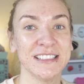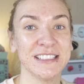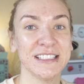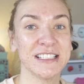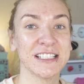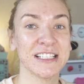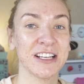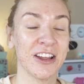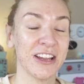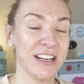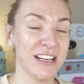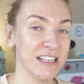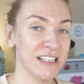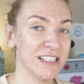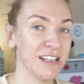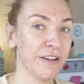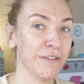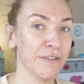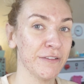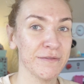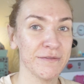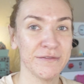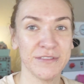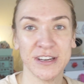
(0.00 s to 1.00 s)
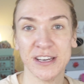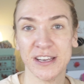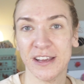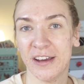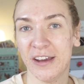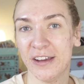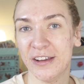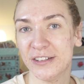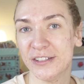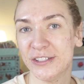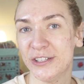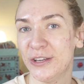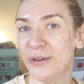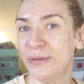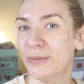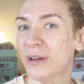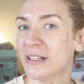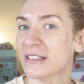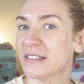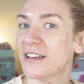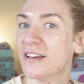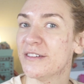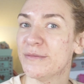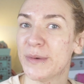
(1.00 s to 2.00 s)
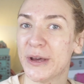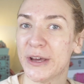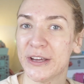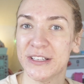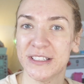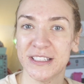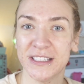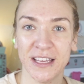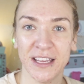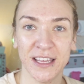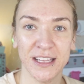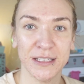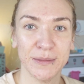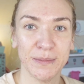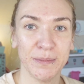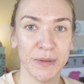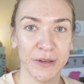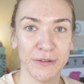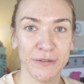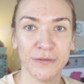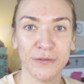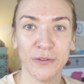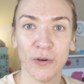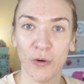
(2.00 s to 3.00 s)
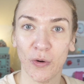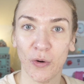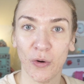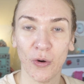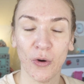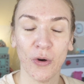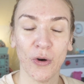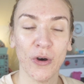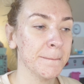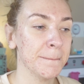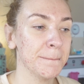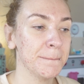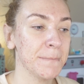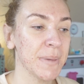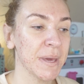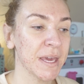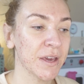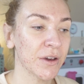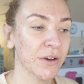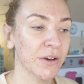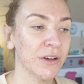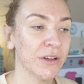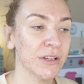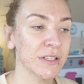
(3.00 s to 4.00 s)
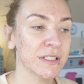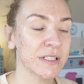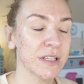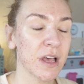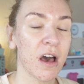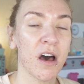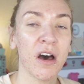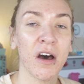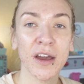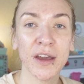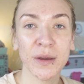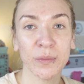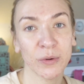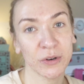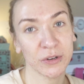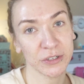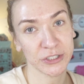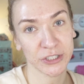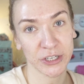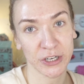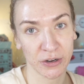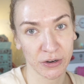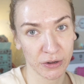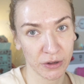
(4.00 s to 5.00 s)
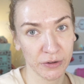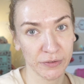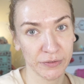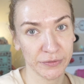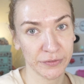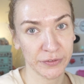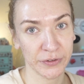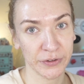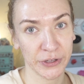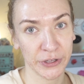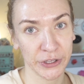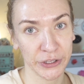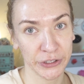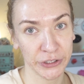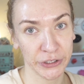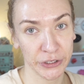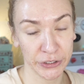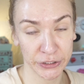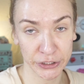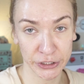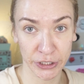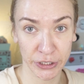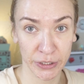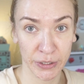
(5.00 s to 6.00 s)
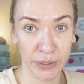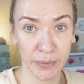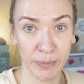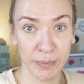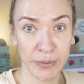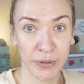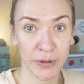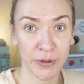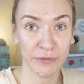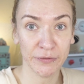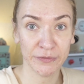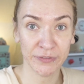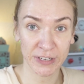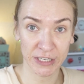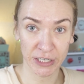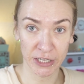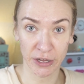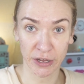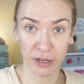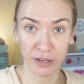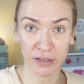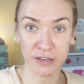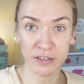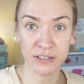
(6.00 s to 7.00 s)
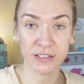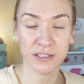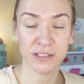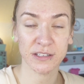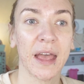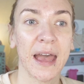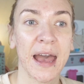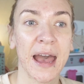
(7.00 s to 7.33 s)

slightly different video to ones I've posted before because I watch a lot of YouTube videos,